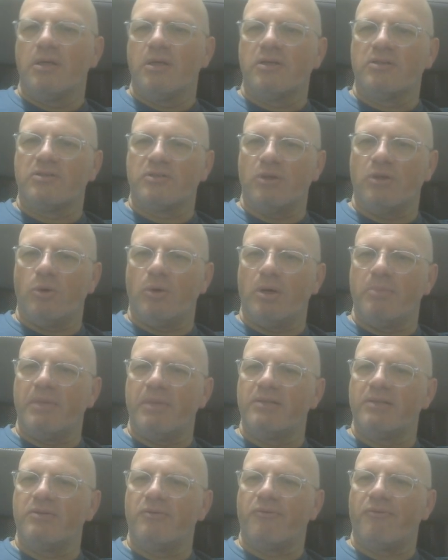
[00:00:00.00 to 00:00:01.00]
So I
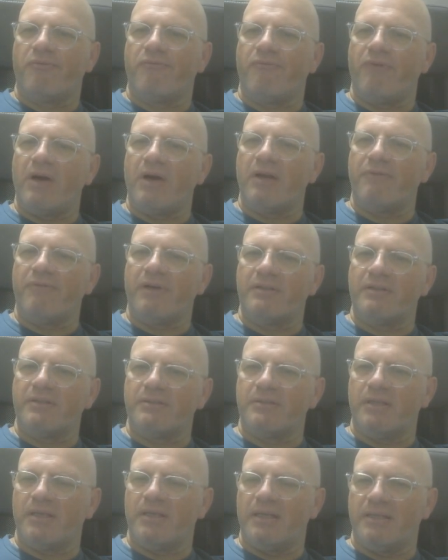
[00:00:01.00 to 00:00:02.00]
made
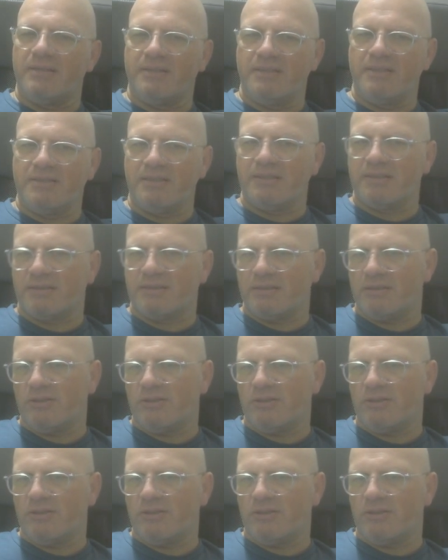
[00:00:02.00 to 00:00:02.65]
500, and this is